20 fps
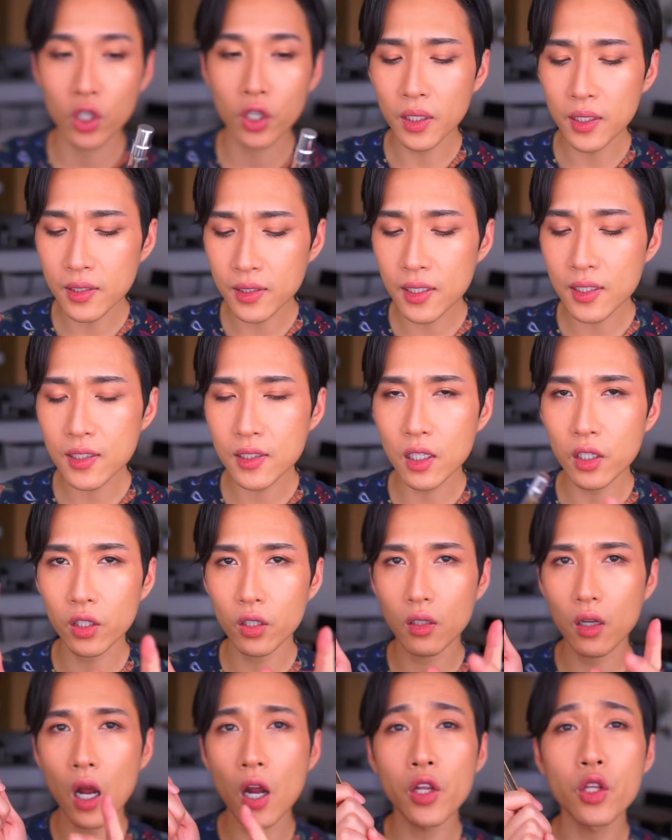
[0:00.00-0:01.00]
This is
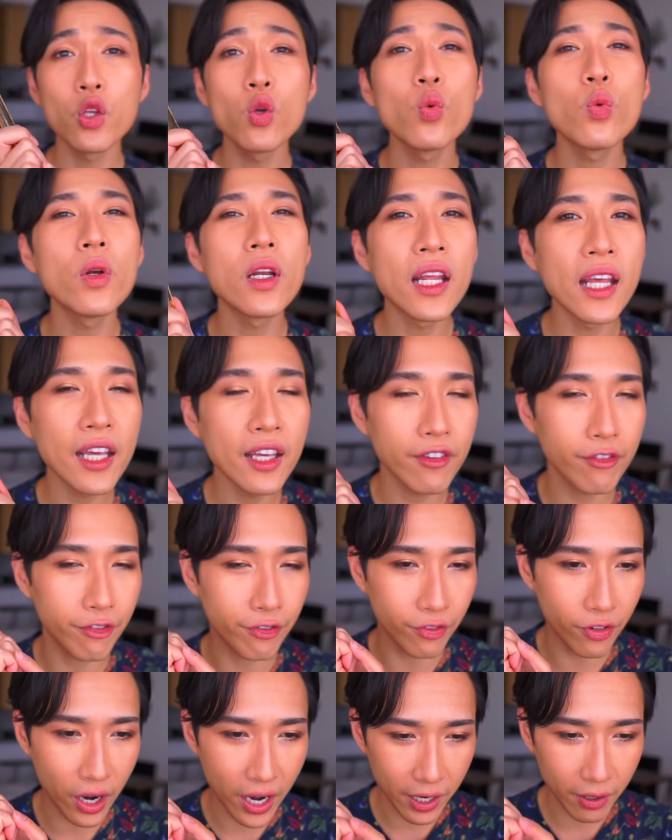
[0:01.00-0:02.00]
a unique
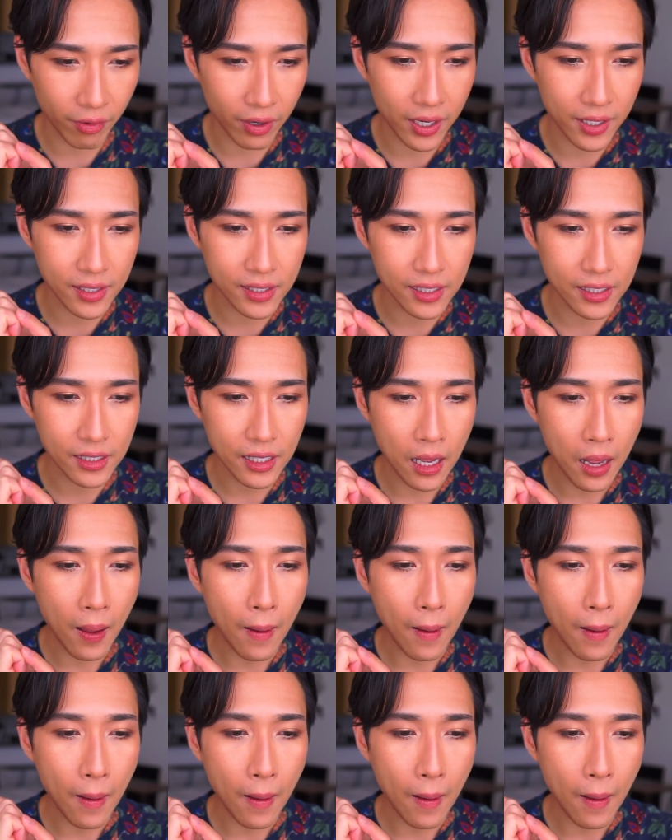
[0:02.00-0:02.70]
fragrance,